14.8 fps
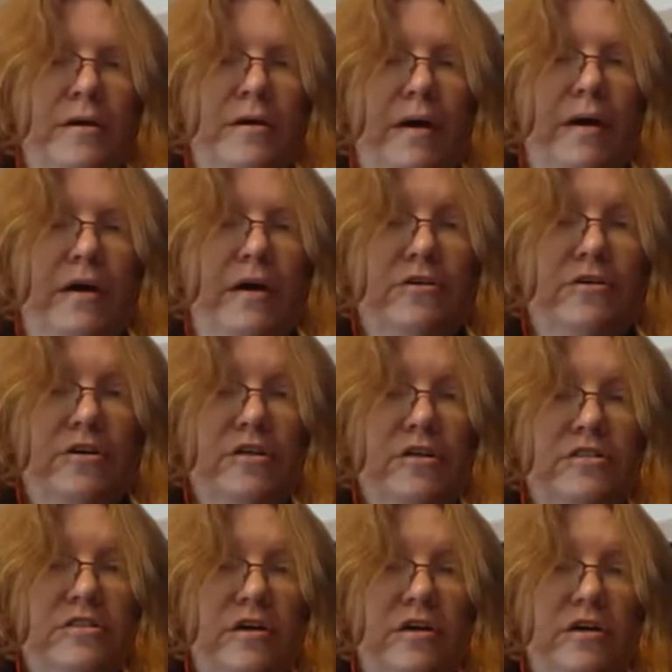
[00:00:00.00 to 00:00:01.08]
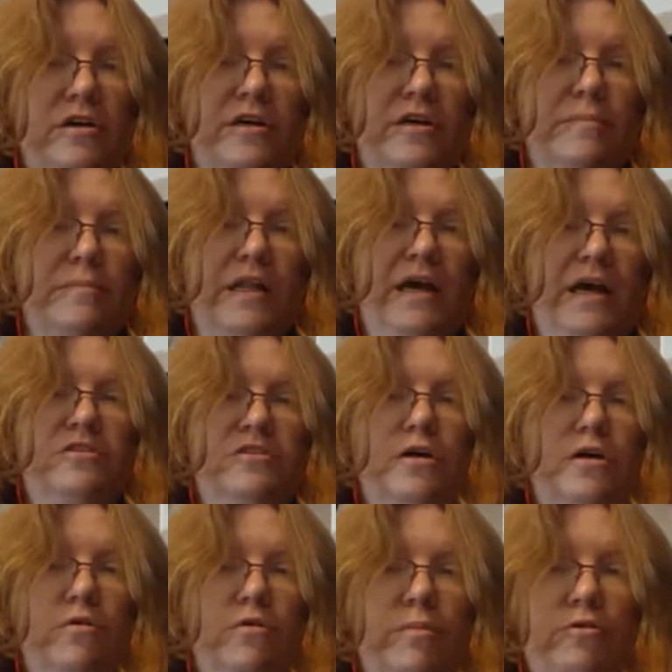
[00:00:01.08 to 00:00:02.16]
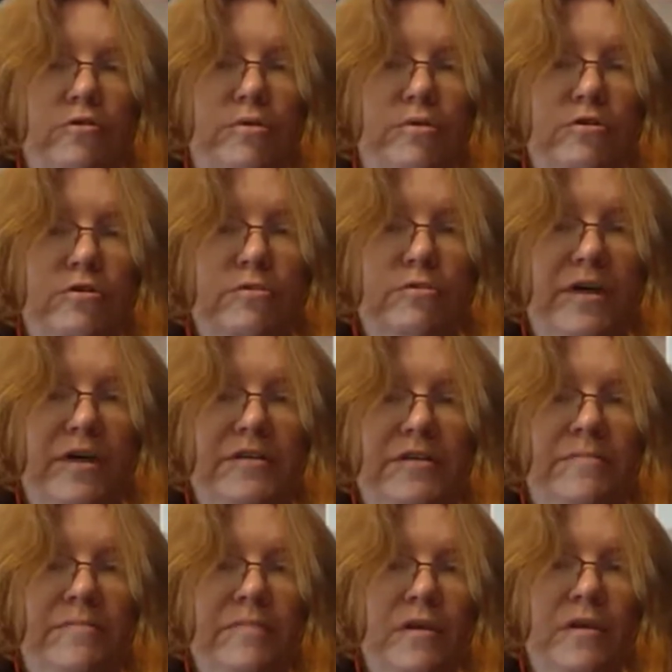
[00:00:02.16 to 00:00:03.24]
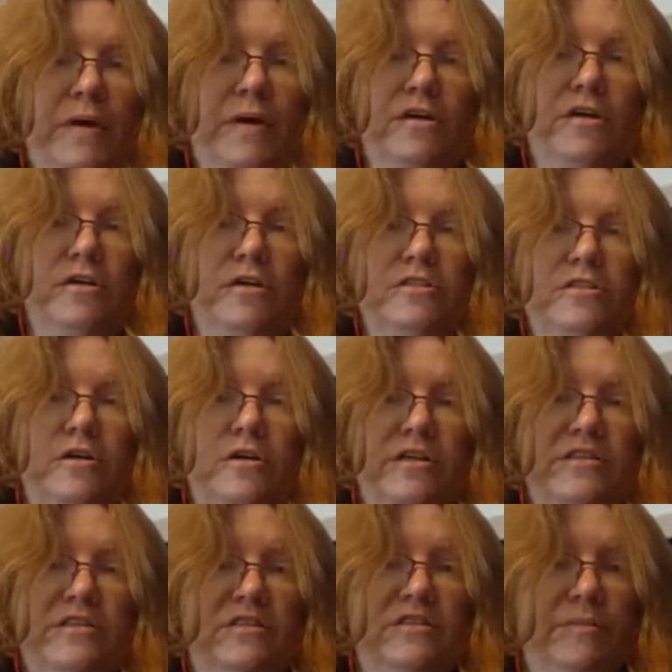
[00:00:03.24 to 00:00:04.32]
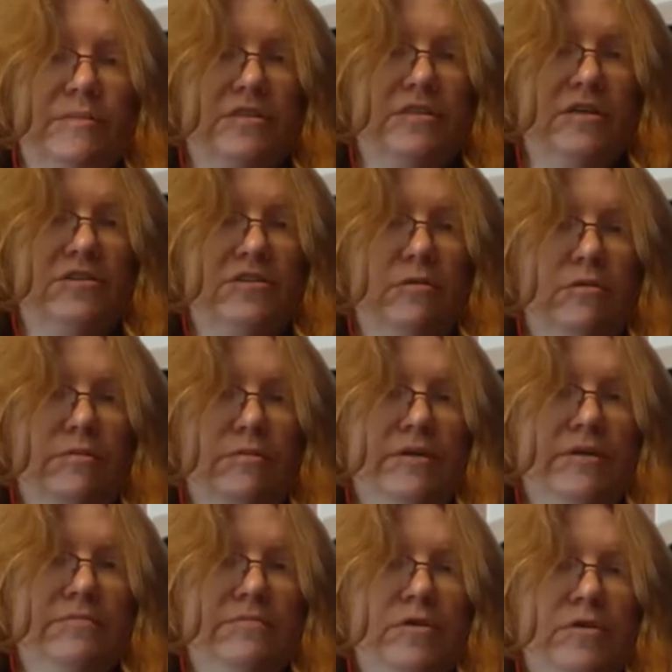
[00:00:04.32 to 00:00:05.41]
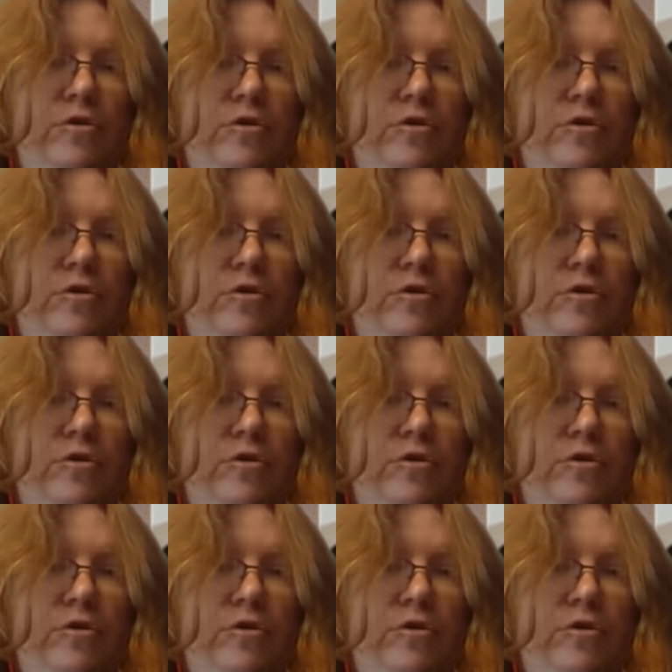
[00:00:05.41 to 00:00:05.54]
My other current dog and my last dog were both purebred. My current dog is Summit, a Doberman, who